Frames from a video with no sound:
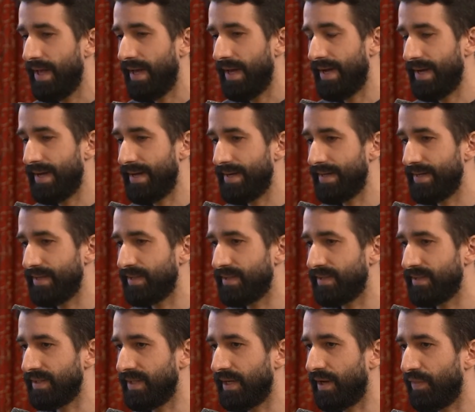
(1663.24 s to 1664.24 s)
And
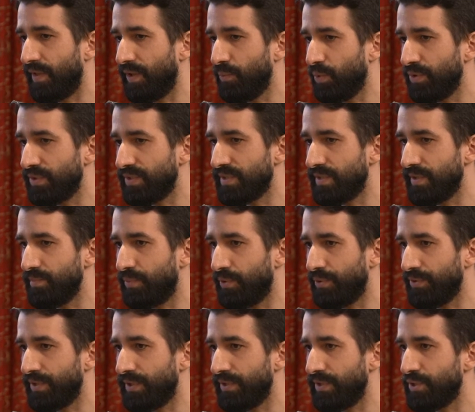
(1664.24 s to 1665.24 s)
I think what is
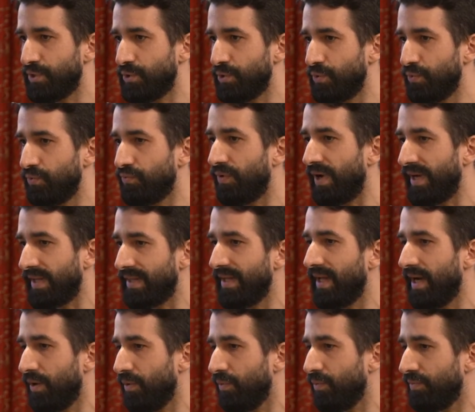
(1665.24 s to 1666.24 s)
important is to right
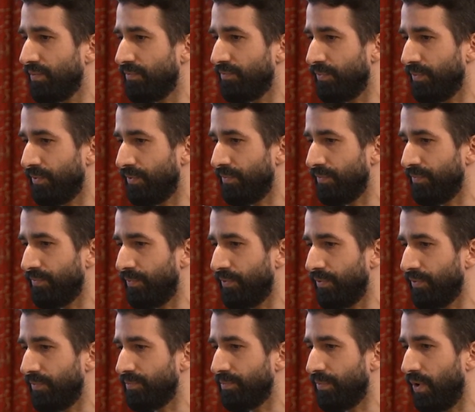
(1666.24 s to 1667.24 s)
now for
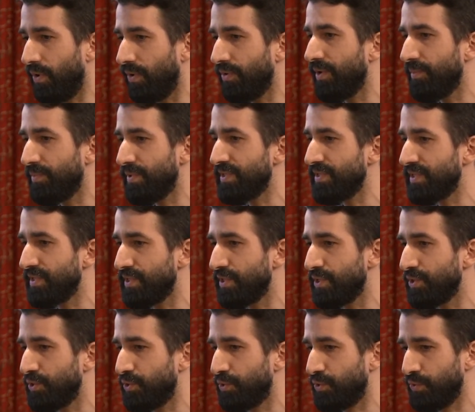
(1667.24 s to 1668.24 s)
all the
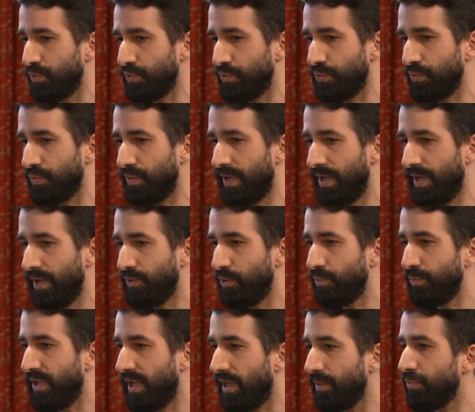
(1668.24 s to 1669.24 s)
businesses to
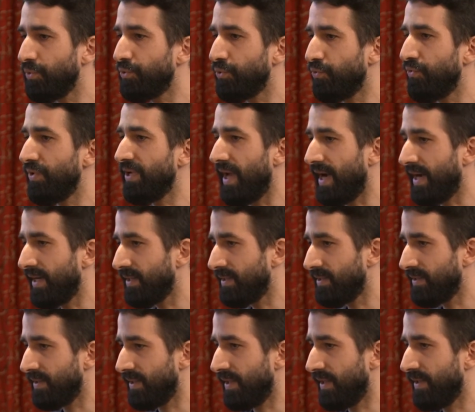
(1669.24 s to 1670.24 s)
be able to
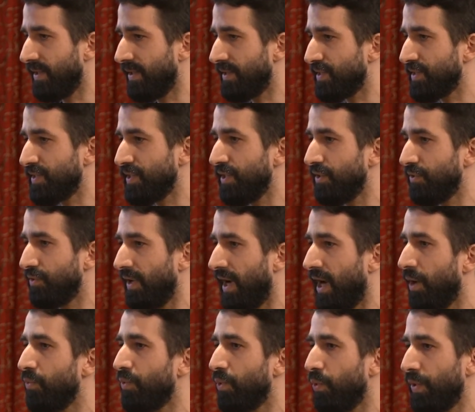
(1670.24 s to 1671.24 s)
react and see
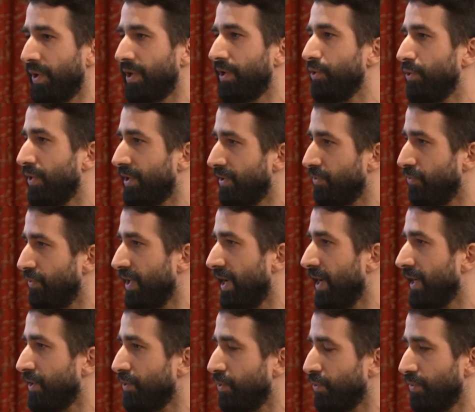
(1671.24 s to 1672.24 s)
how quickly you can
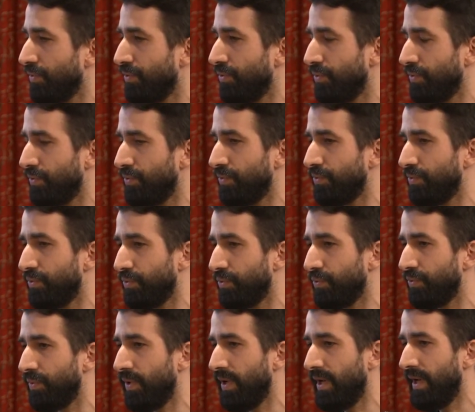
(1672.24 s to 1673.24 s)
react to